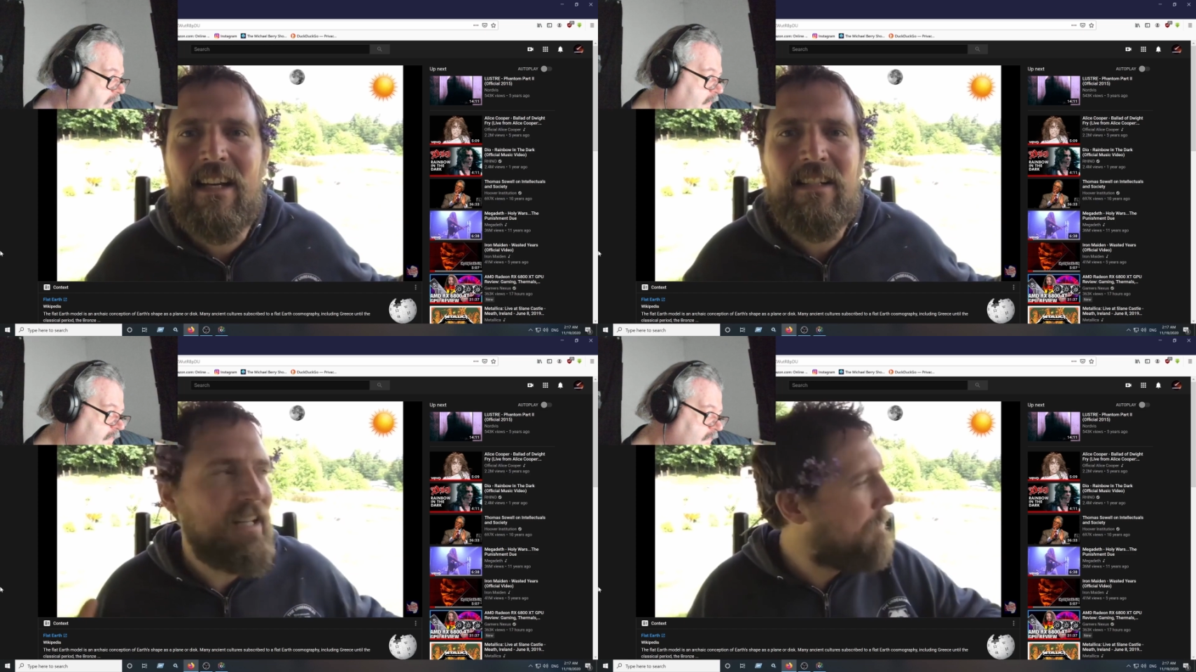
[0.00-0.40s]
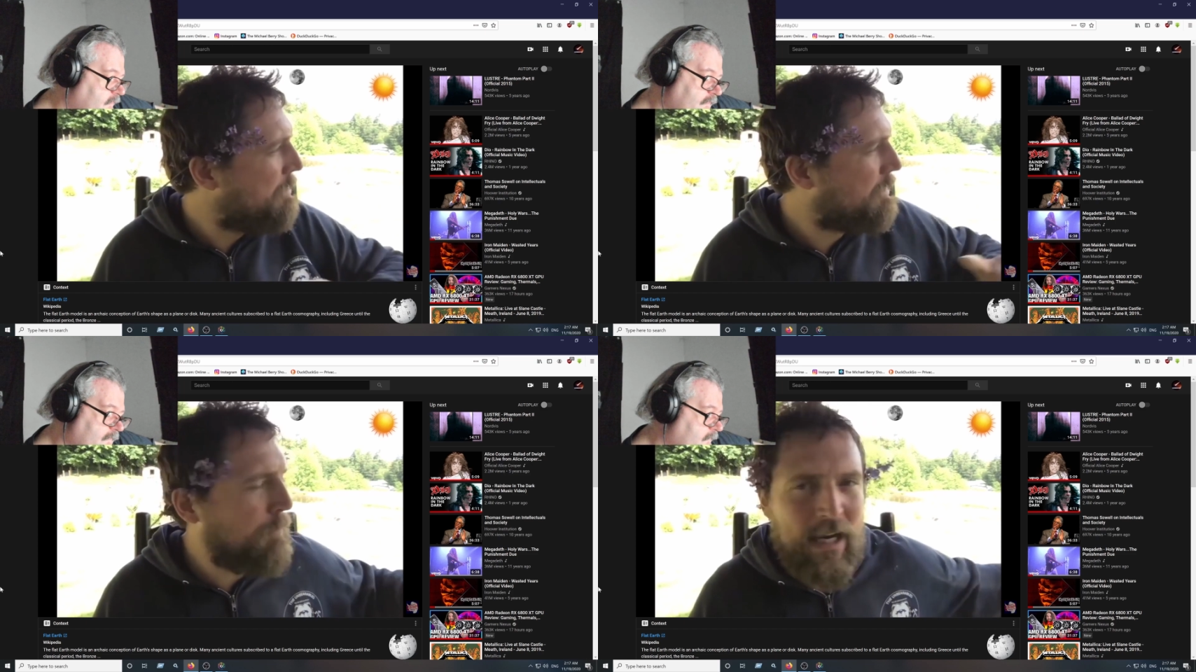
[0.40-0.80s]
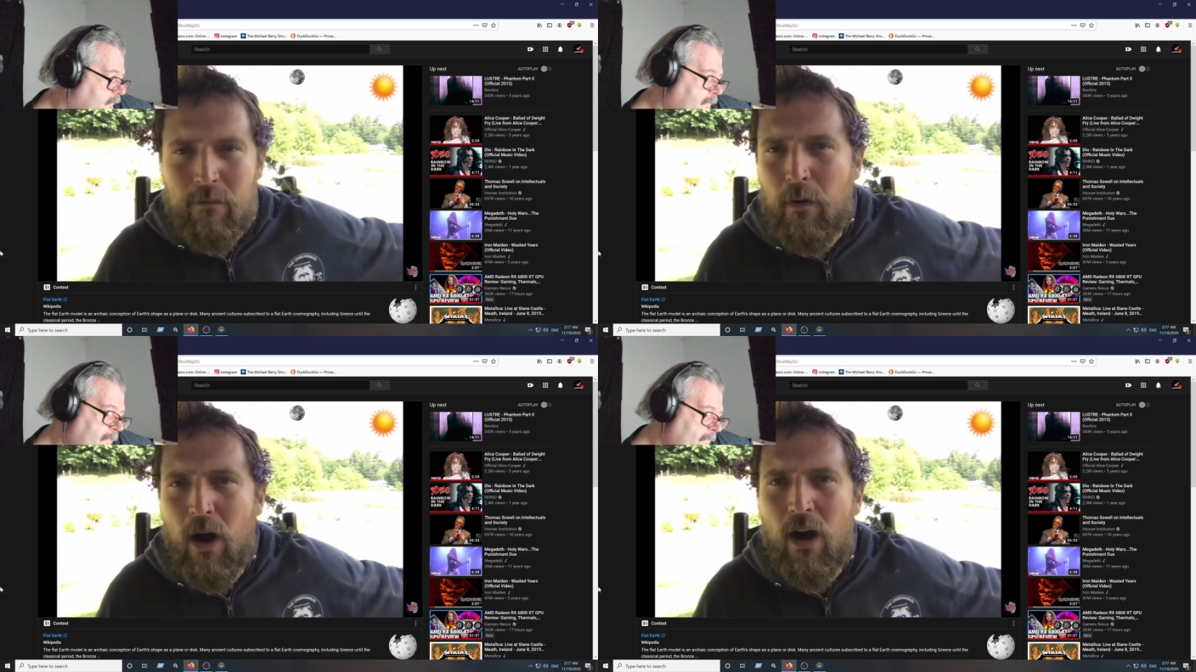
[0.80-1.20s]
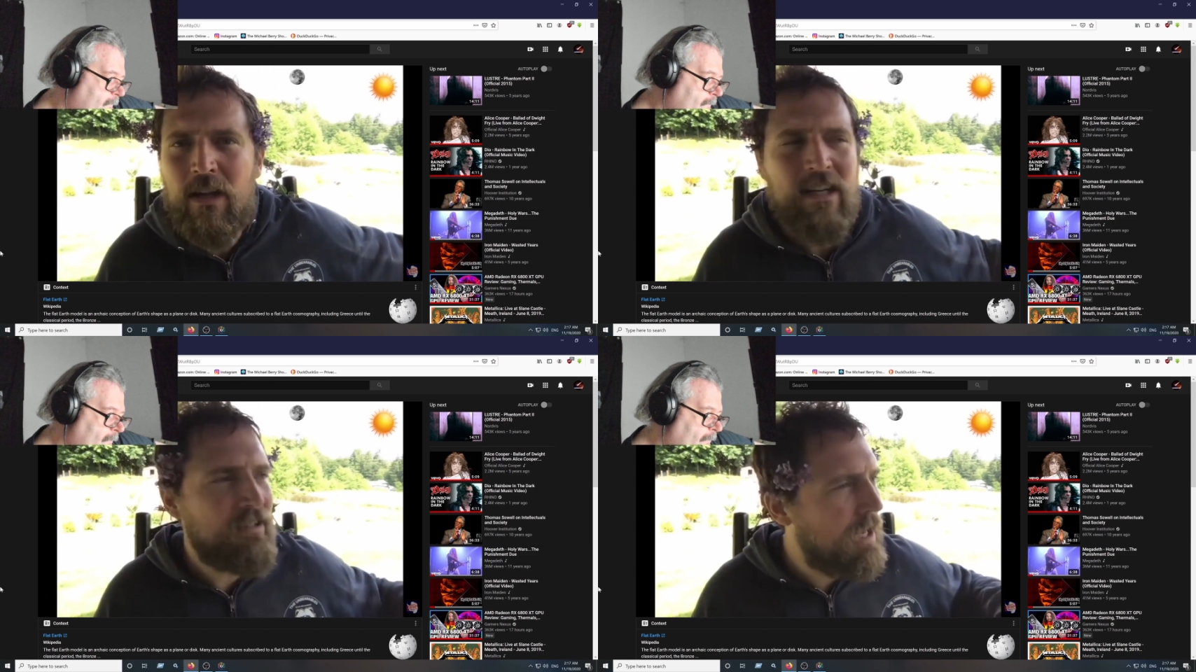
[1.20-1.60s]
Speaker 1: Same with spinning
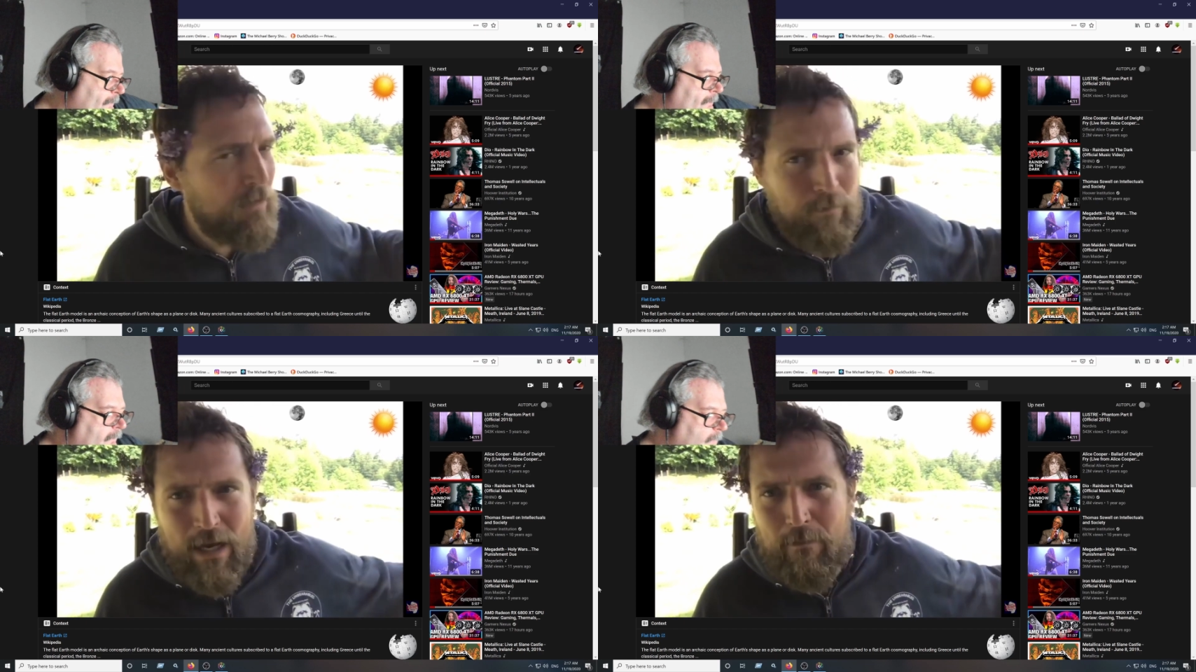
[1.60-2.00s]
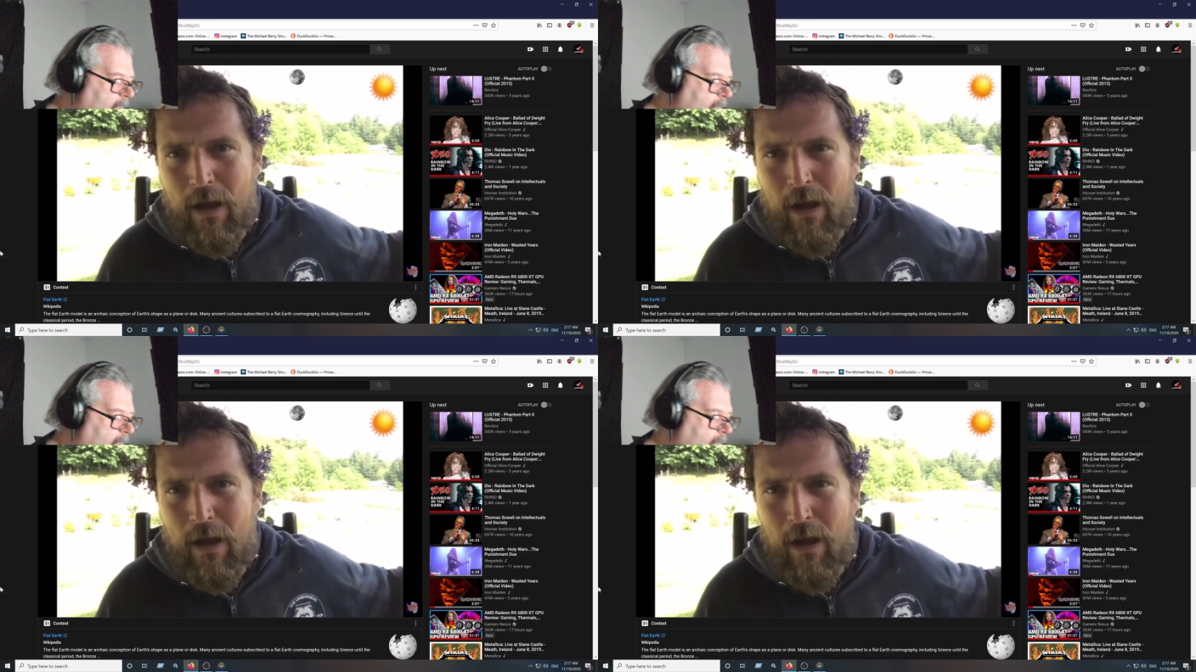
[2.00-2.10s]
ball, same with Big